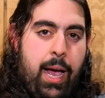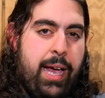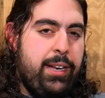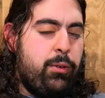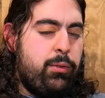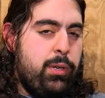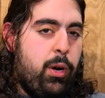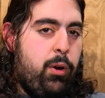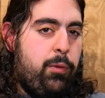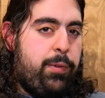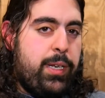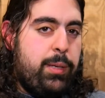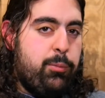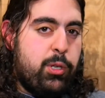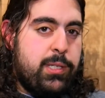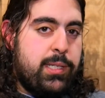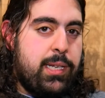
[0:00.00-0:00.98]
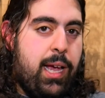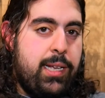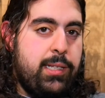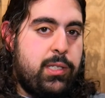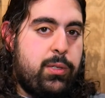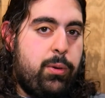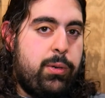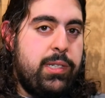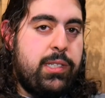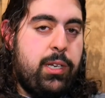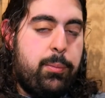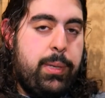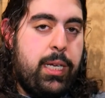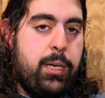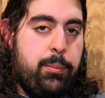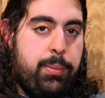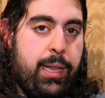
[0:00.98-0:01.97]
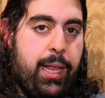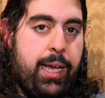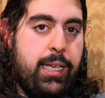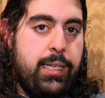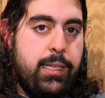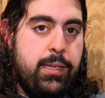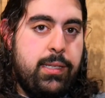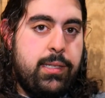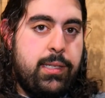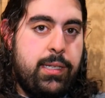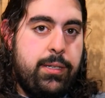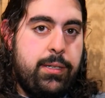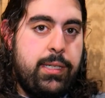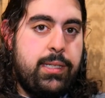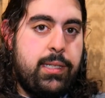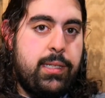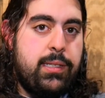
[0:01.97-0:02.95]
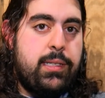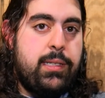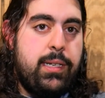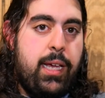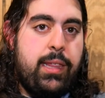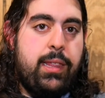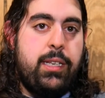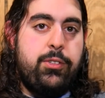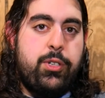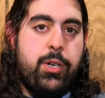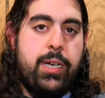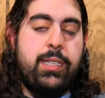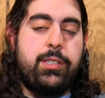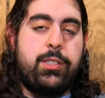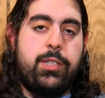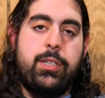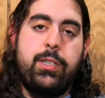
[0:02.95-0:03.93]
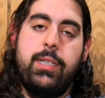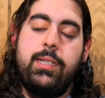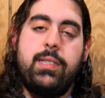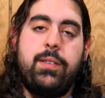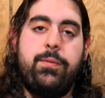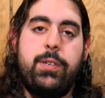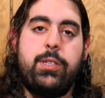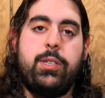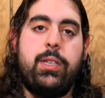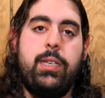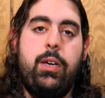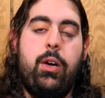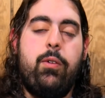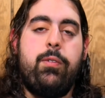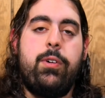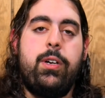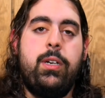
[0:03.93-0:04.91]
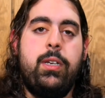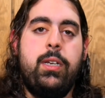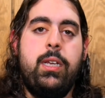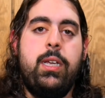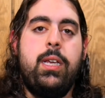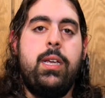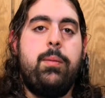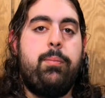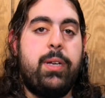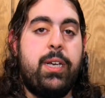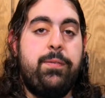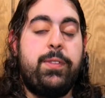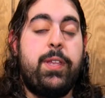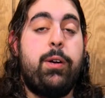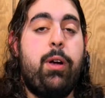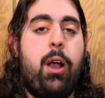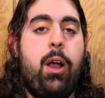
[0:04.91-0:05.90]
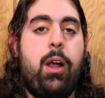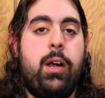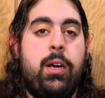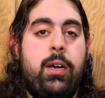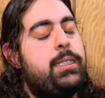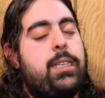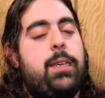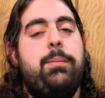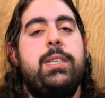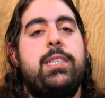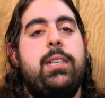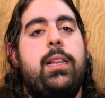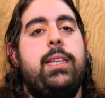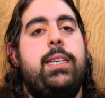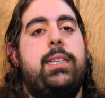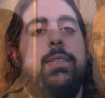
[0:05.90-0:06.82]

I don't know if any more side stories are being planned in the series since Nathan Drake's journey is officially over, but if there are, give me Sully